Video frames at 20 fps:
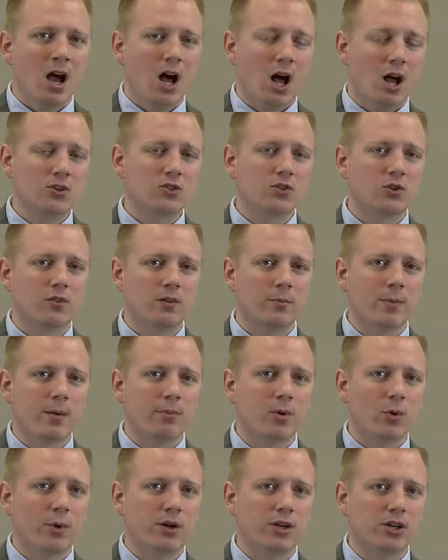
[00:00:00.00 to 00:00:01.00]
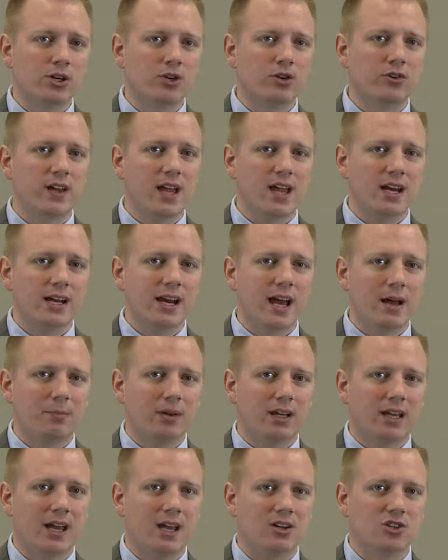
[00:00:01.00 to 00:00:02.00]
Also remember when you're creating
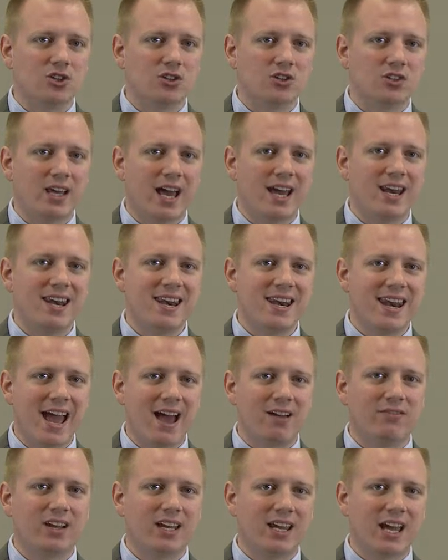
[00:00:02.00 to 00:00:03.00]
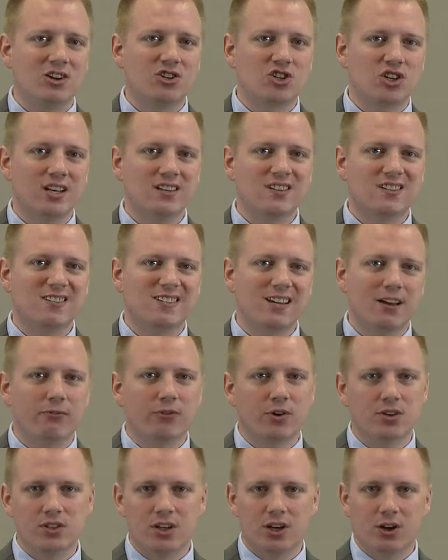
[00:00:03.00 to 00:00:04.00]
applications that navigation is
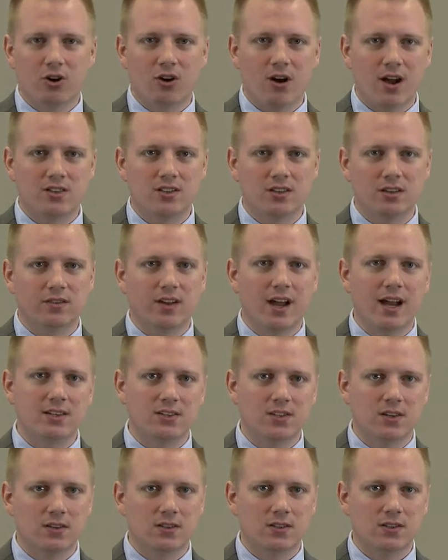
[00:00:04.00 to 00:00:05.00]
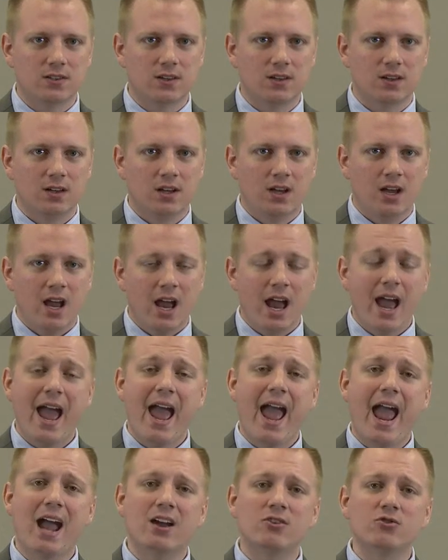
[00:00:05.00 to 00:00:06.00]
different across devices.
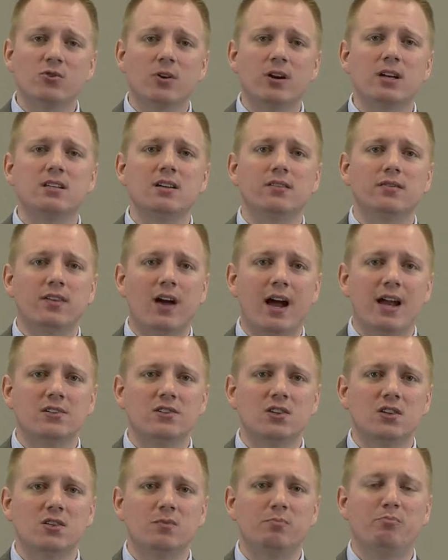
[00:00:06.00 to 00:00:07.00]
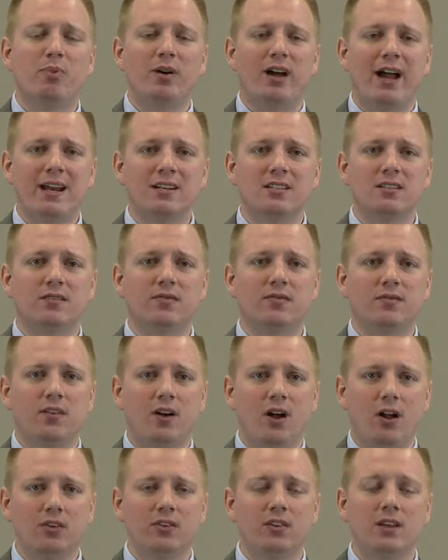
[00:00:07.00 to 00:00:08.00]
Android devices by
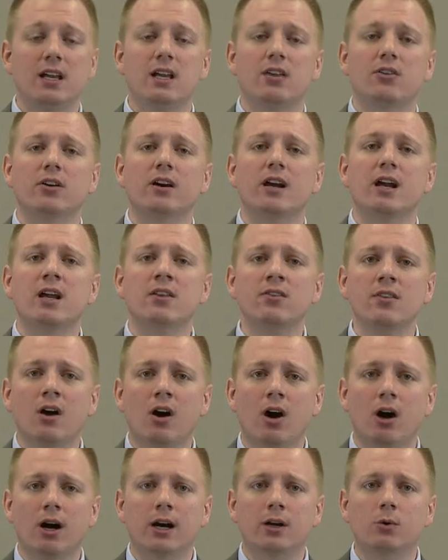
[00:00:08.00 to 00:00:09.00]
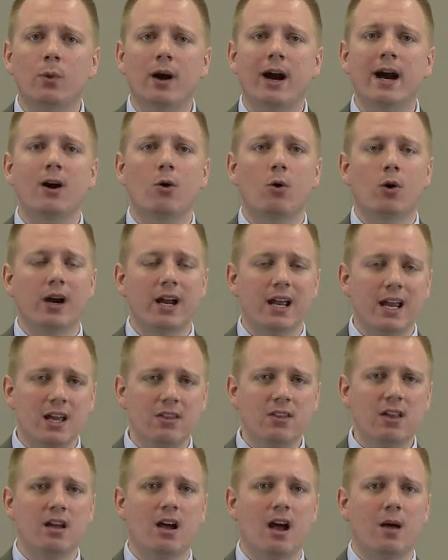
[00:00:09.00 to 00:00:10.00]
default, either in the hardware or
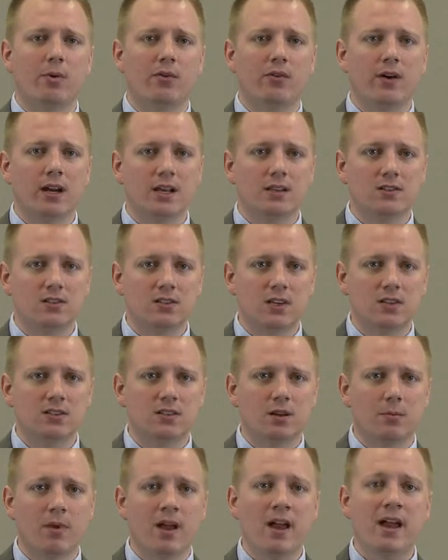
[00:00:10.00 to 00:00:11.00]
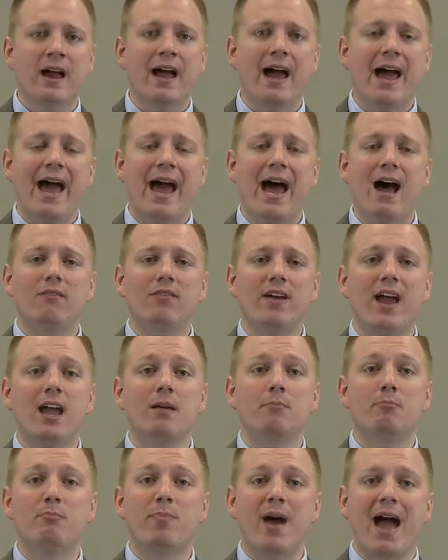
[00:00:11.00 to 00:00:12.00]
in the operating system, have
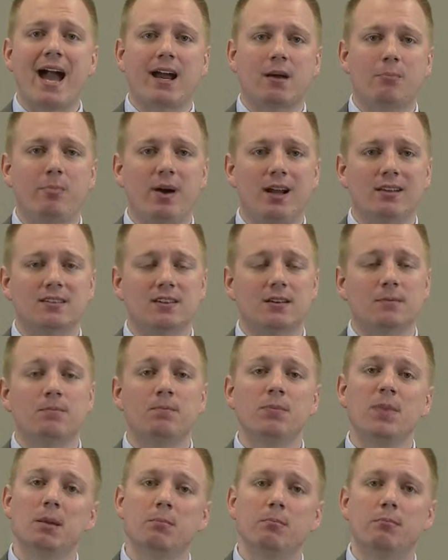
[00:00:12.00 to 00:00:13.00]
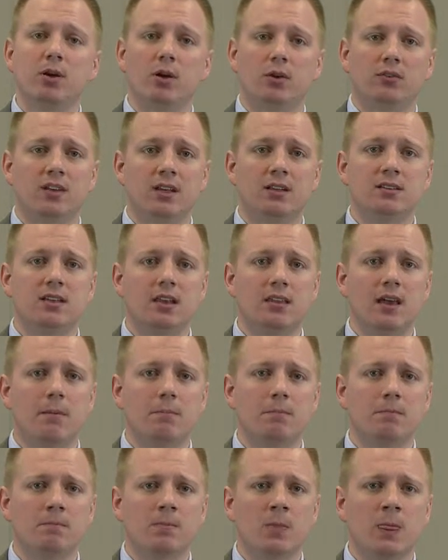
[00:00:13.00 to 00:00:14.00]
a back button built into them.